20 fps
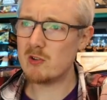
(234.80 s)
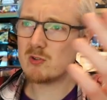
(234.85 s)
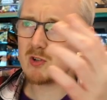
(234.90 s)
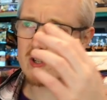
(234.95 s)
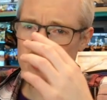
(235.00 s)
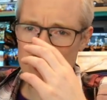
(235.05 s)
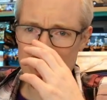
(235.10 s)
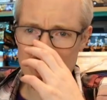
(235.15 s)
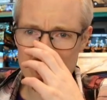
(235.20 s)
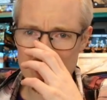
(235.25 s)

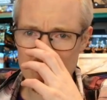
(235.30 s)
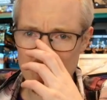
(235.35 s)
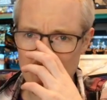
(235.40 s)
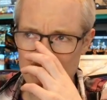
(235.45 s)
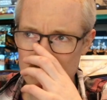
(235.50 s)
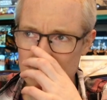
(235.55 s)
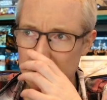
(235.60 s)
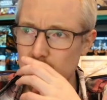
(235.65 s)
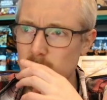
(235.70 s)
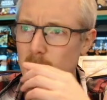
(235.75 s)
interesting
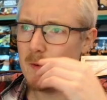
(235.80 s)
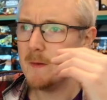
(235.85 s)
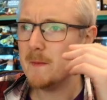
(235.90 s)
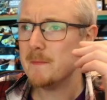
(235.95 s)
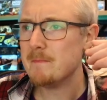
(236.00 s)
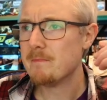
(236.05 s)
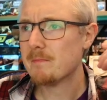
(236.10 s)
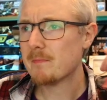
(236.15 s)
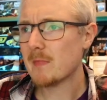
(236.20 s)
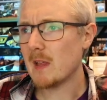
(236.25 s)
squad too.
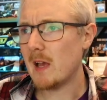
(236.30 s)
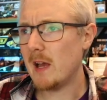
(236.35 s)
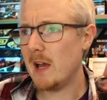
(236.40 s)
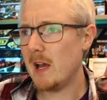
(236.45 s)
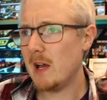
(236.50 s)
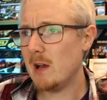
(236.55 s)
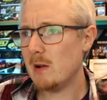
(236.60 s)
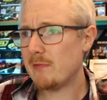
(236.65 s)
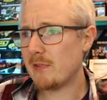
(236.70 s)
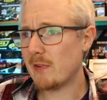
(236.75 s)

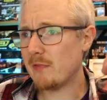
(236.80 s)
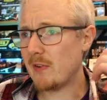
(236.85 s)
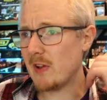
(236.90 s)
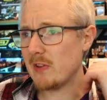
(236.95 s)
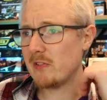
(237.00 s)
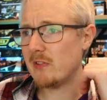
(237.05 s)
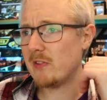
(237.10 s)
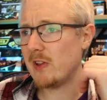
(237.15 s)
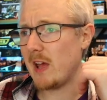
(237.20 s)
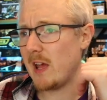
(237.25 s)
For
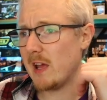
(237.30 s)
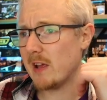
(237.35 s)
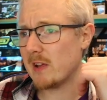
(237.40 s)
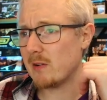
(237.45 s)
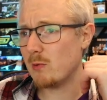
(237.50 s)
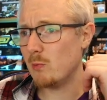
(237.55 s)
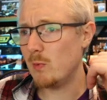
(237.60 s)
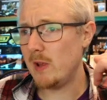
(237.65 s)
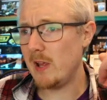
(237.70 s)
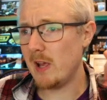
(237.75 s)
first
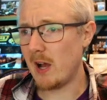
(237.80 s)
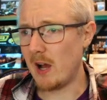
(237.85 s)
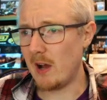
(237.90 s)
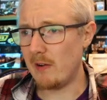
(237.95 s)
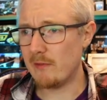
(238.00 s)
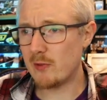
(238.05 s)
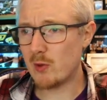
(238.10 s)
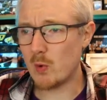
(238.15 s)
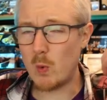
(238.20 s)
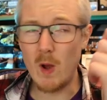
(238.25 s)
attack, we
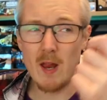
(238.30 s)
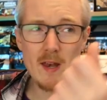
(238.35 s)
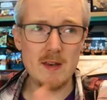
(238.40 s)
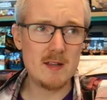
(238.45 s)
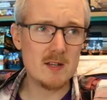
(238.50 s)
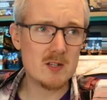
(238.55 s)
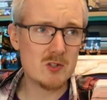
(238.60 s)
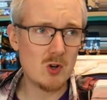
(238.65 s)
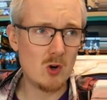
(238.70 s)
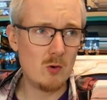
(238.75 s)
have
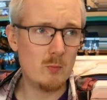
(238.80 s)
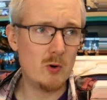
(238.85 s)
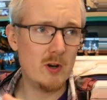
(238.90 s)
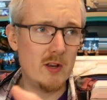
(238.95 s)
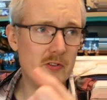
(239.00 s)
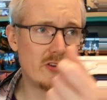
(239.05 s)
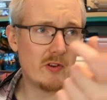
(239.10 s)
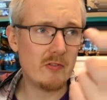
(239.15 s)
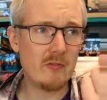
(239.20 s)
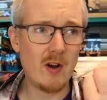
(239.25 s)
20 Assault
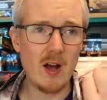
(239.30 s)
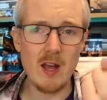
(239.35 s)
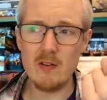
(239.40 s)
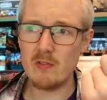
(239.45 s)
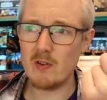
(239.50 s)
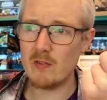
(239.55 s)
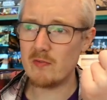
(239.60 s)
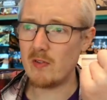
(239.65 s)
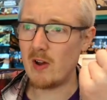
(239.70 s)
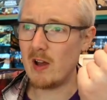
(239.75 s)
Marines, a
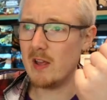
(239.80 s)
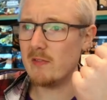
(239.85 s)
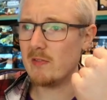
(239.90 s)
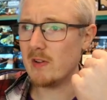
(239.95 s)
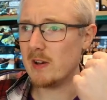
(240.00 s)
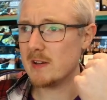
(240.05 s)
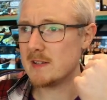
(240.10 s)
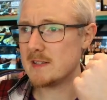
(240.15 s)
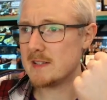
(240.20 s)
5, a 5, and a